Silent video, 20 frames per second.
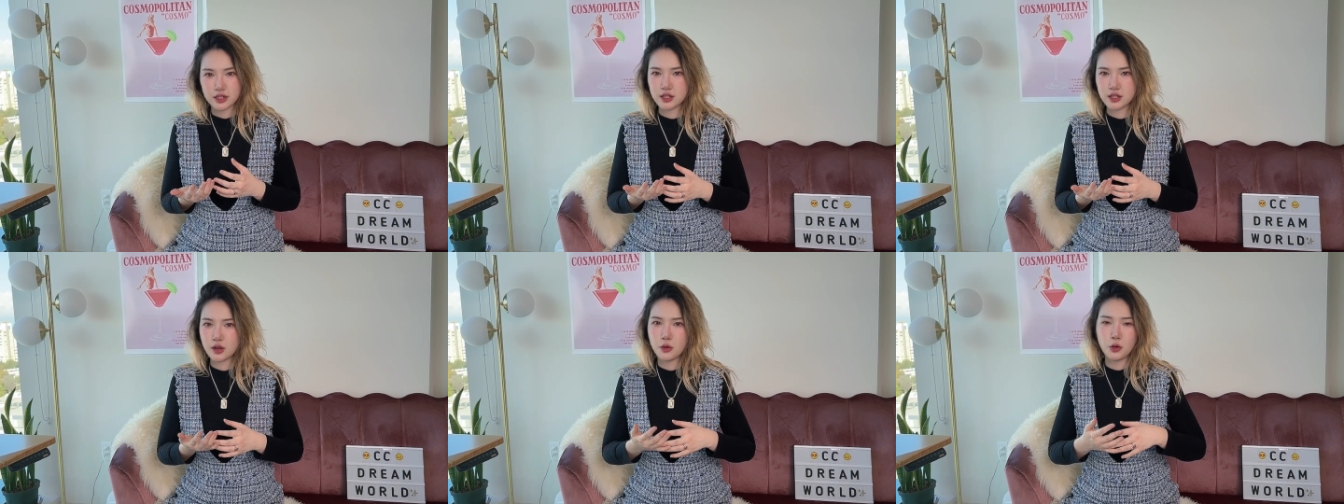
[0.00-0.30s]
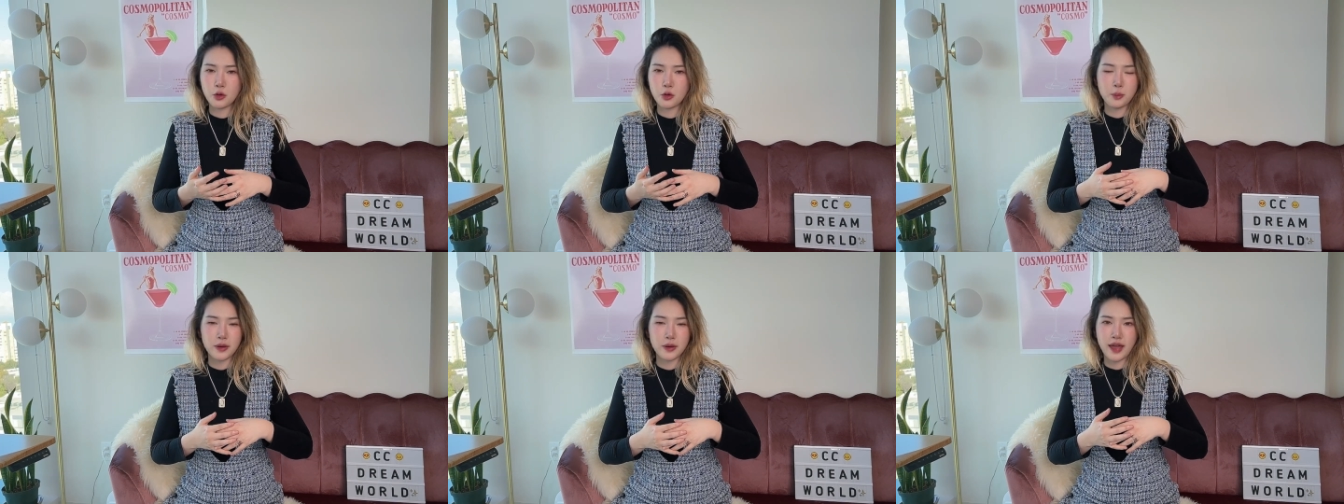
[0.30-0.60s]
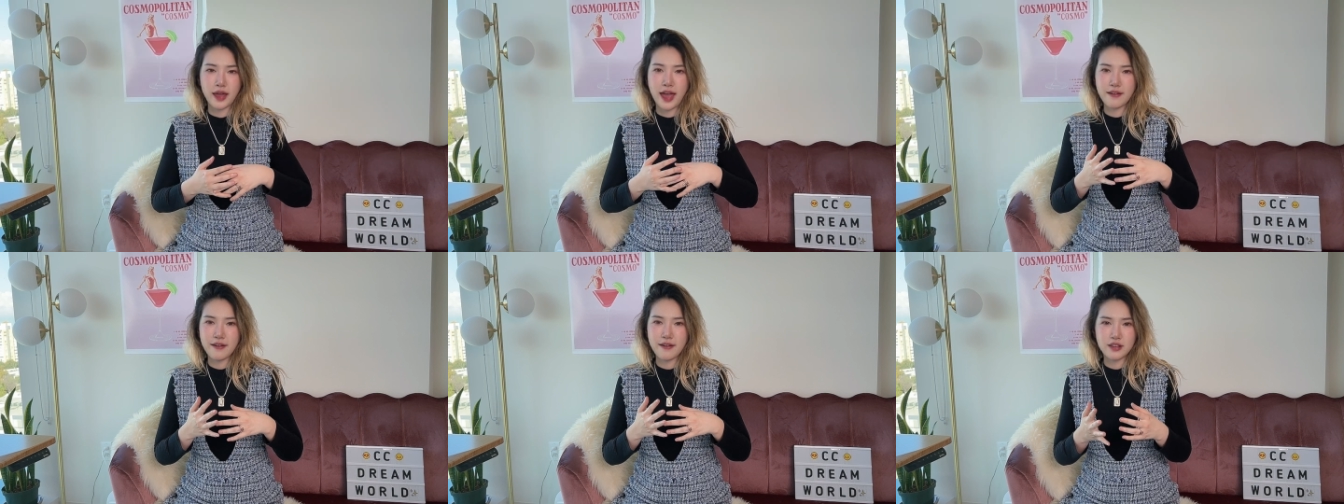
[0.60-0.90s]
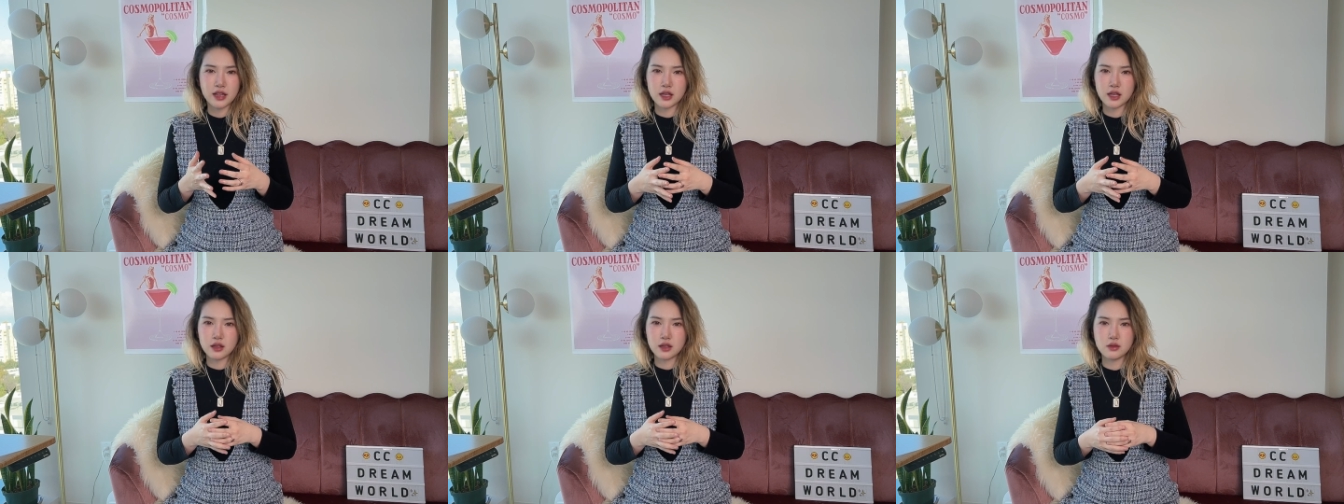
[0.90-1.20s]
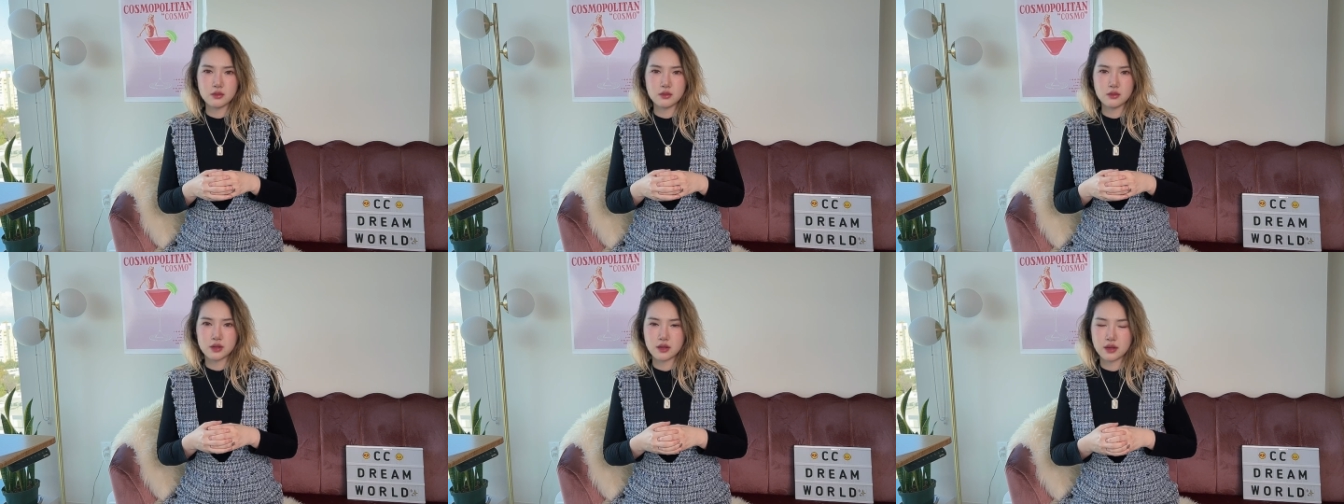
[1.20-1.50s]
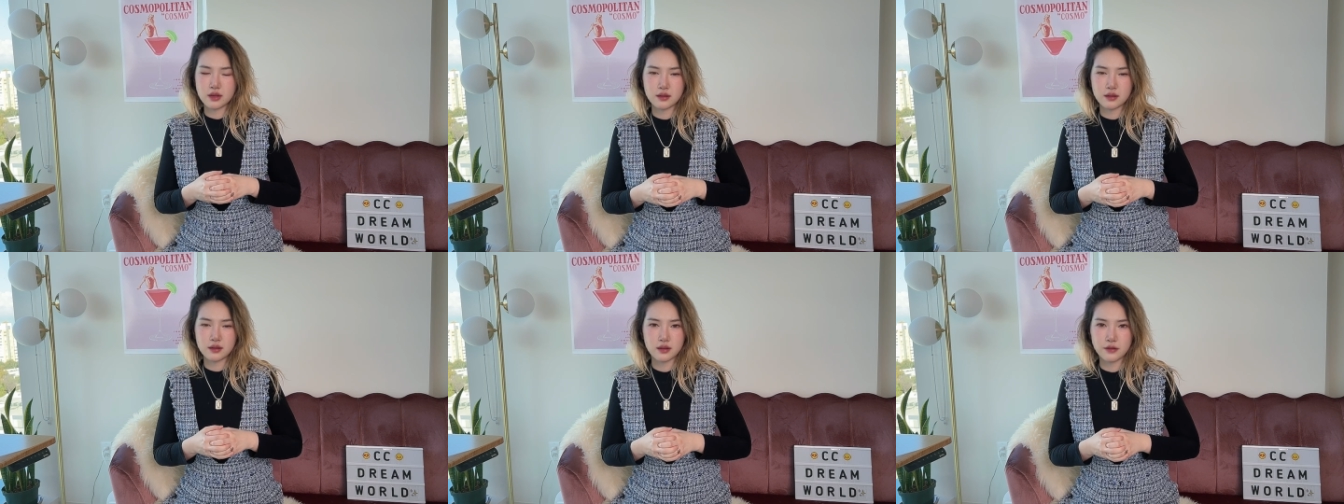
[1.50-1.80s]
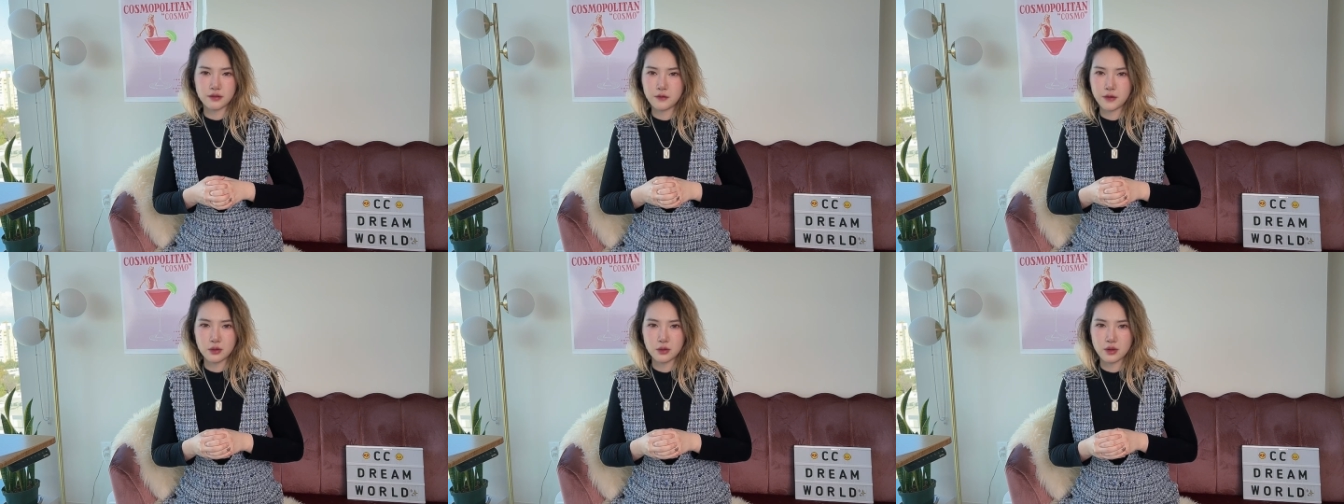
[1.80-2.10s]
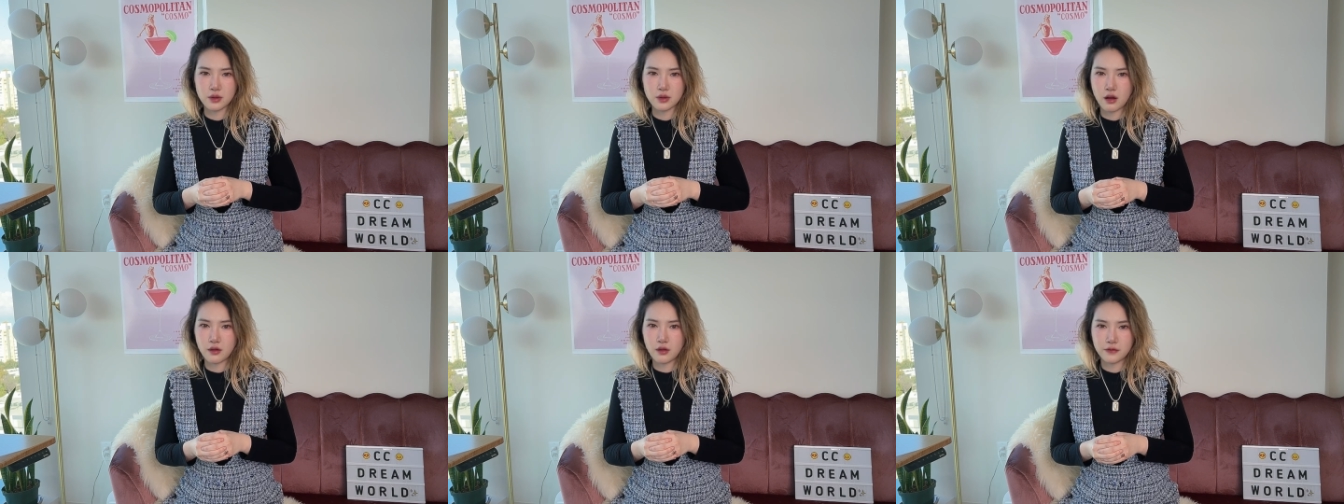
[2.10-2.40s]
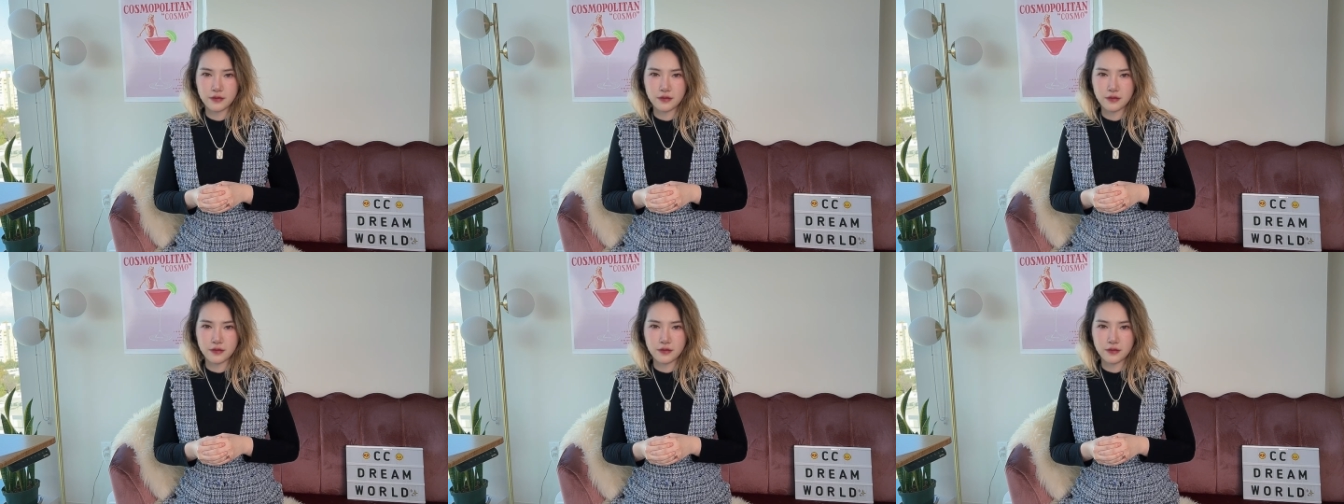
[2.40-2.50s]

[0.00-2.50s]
So it will be heavily used in the field of,